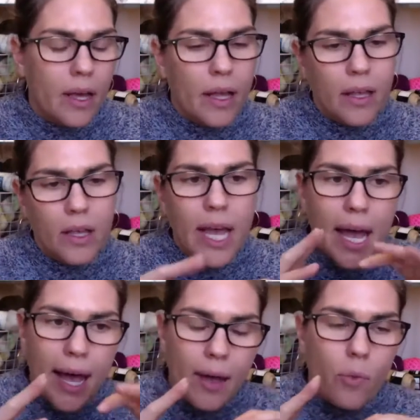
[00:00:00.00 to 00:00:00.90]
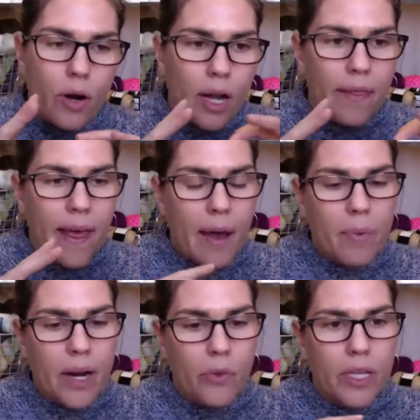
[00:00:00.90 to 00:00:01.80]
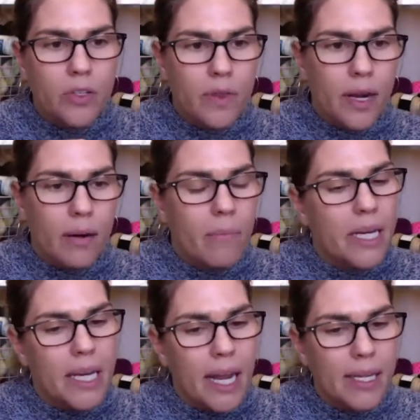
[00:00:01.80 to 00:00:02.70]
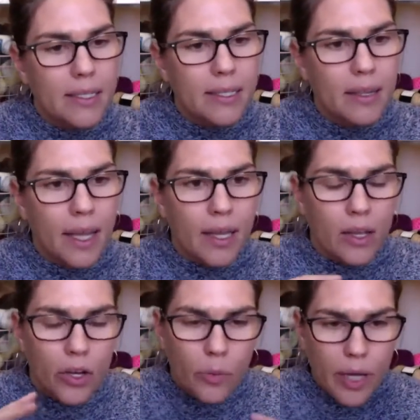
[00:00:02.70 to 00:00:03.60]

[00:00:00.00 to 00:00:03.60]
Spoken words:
I work on that, but I only do that on Mondays. Like, you know, we